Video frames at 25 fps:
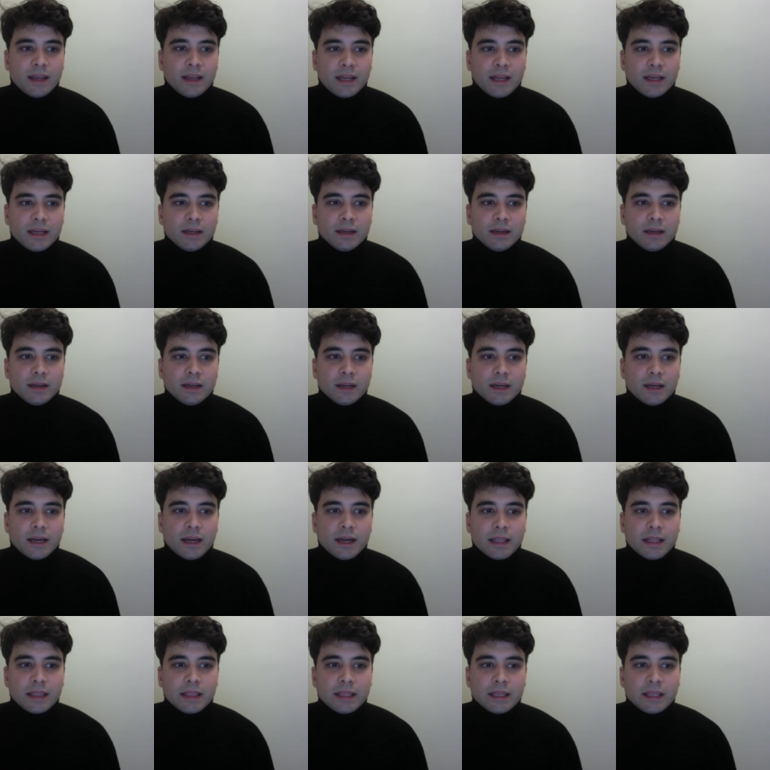And
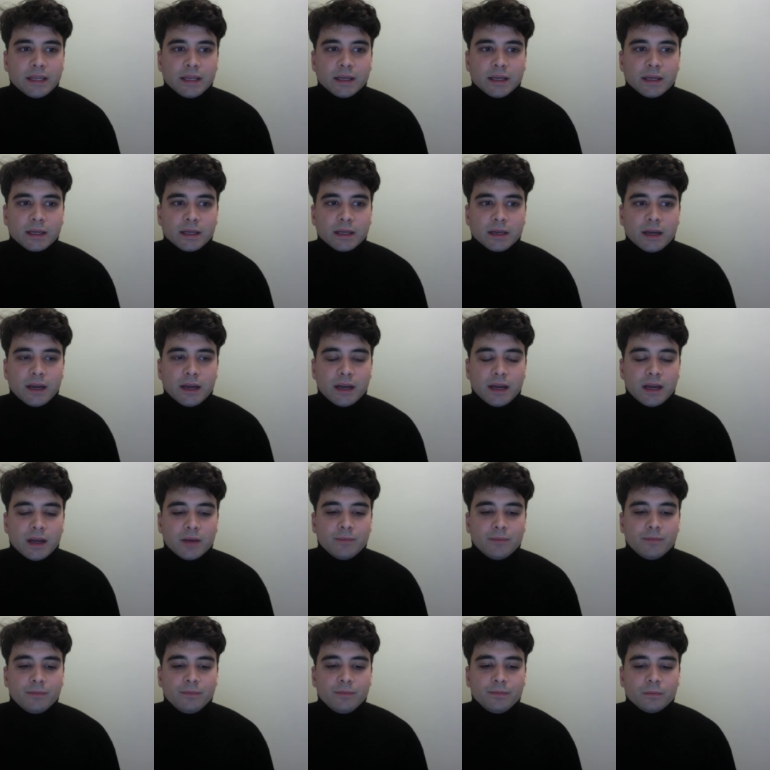I think,
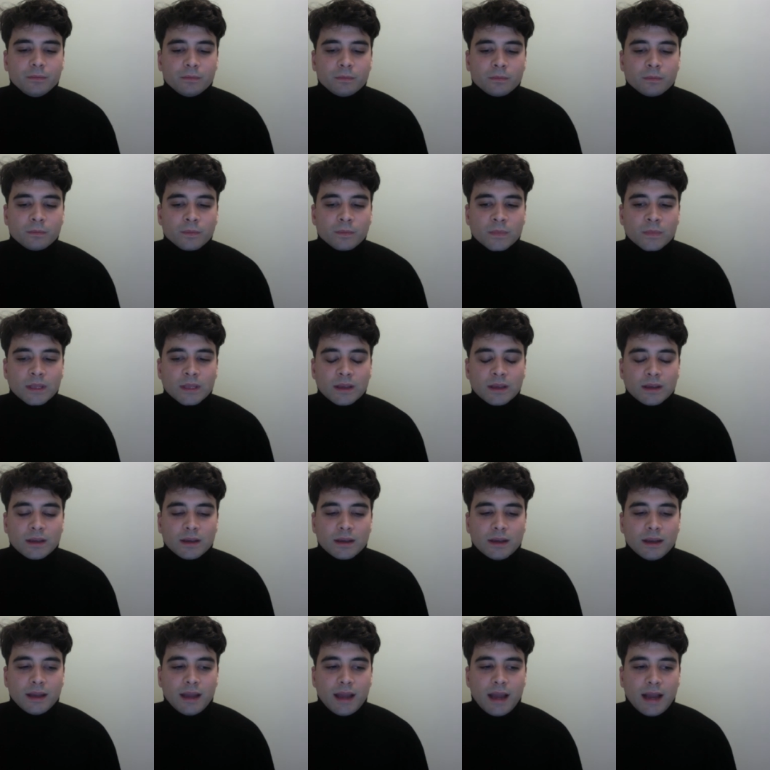um,
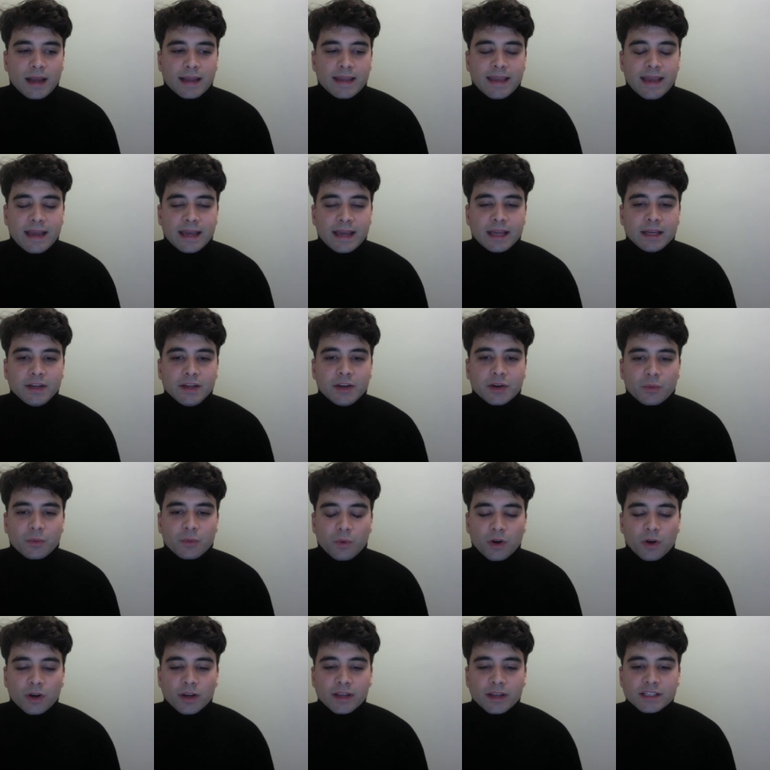again, your
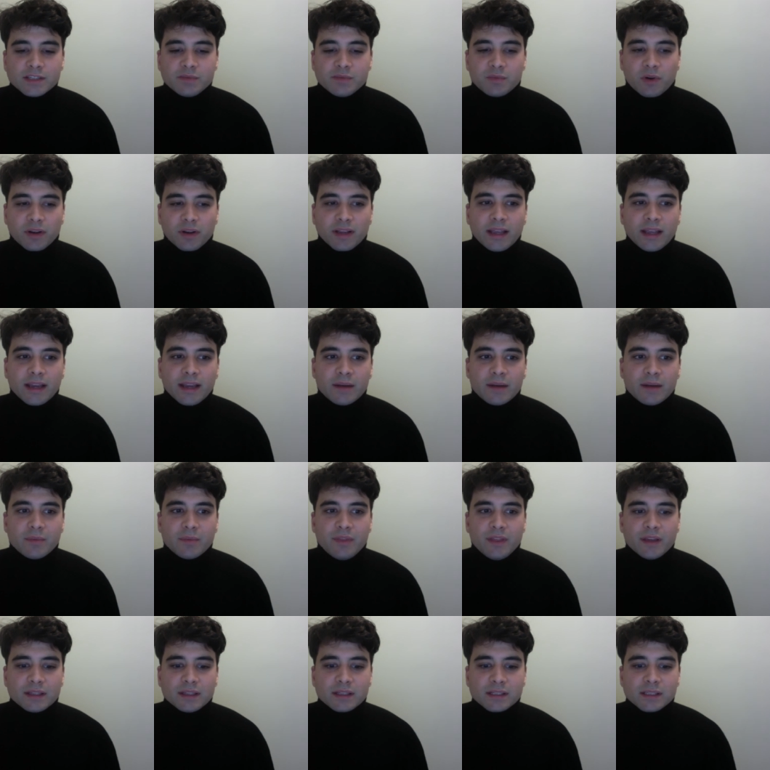work is bringing up
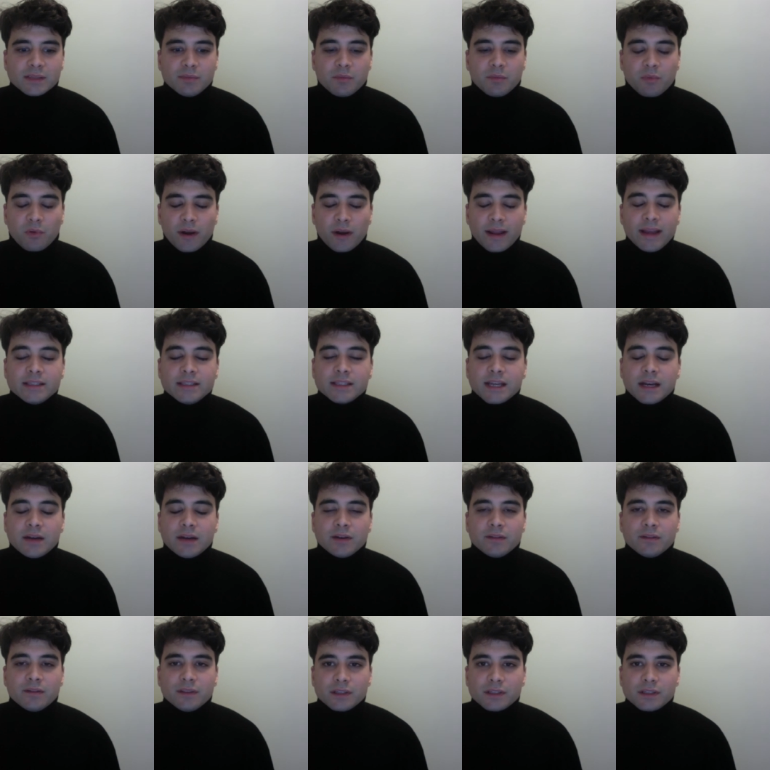this
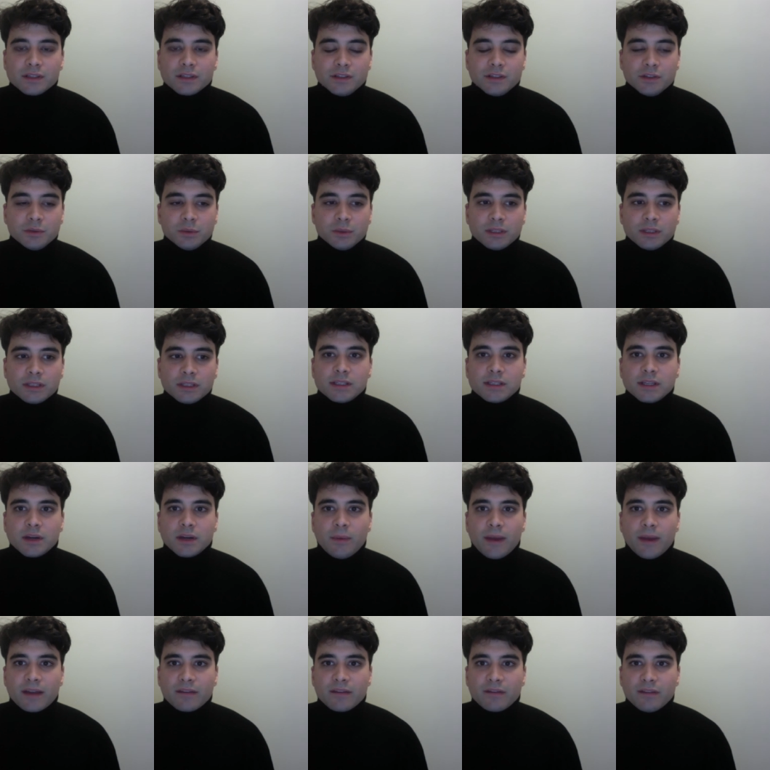breakdown of this dualistic
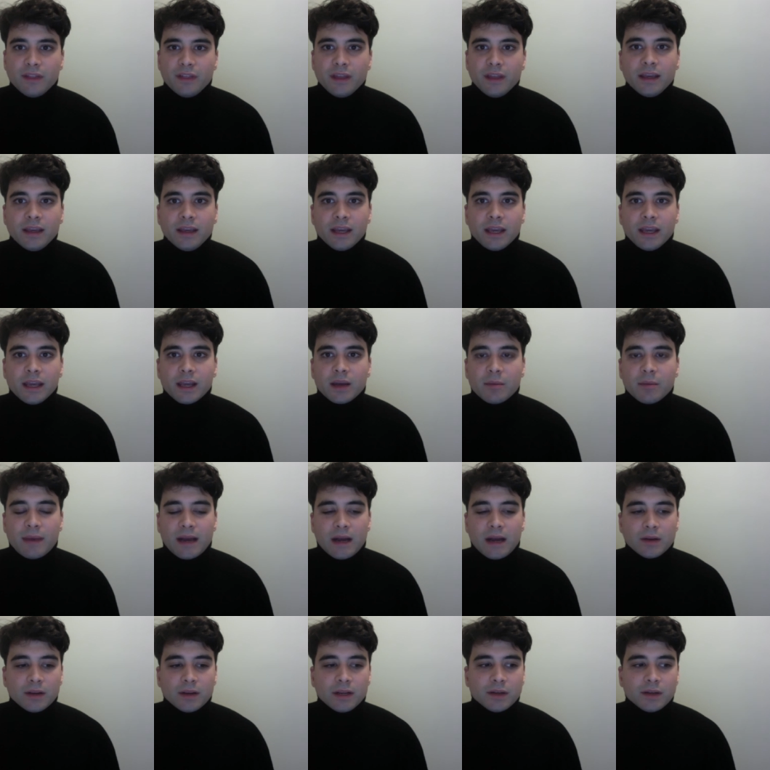way of thinking
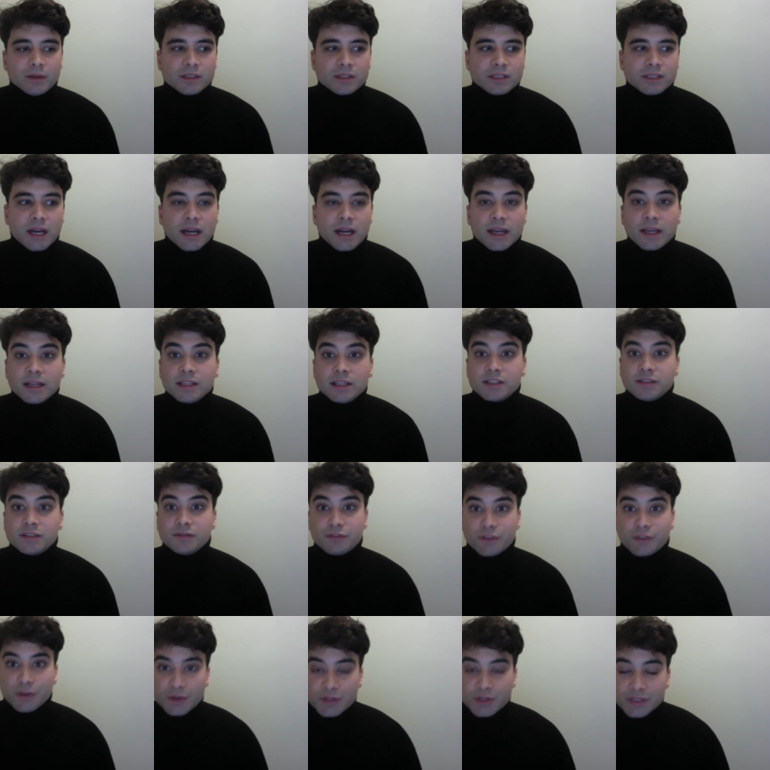about, you know, science
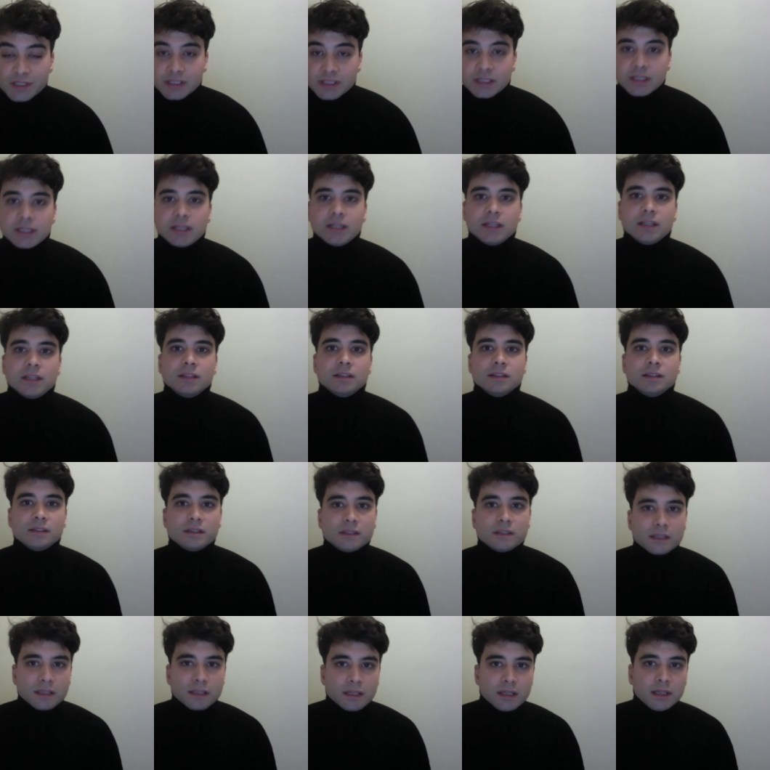
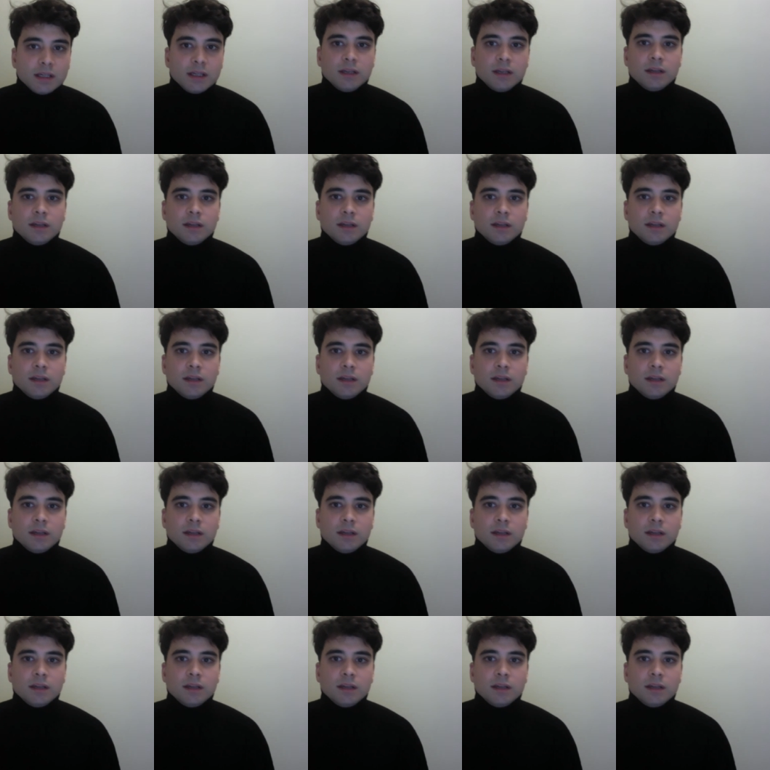versus